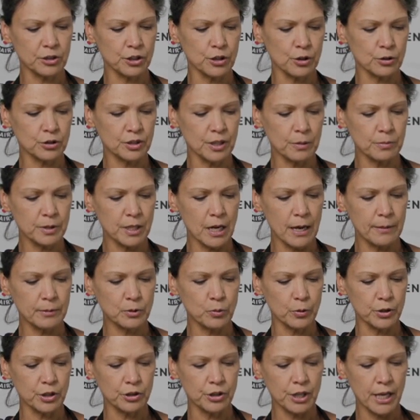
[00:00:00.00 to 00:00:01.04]
you know sometimes
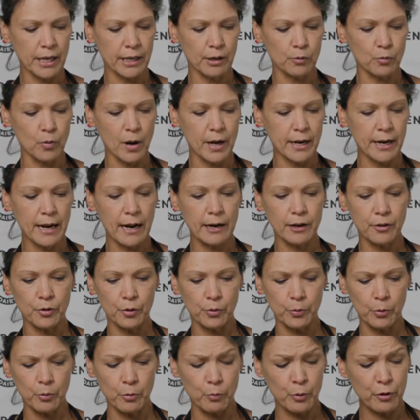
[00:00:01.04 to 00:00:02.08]
when you take it right out of
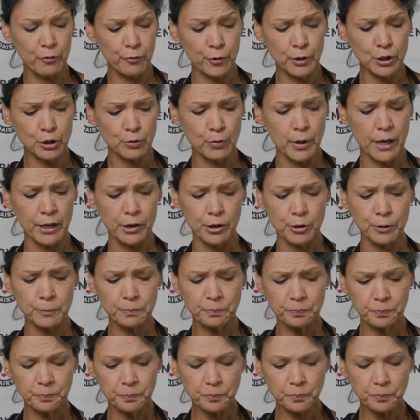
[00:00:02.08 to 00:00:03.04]
the refrigerator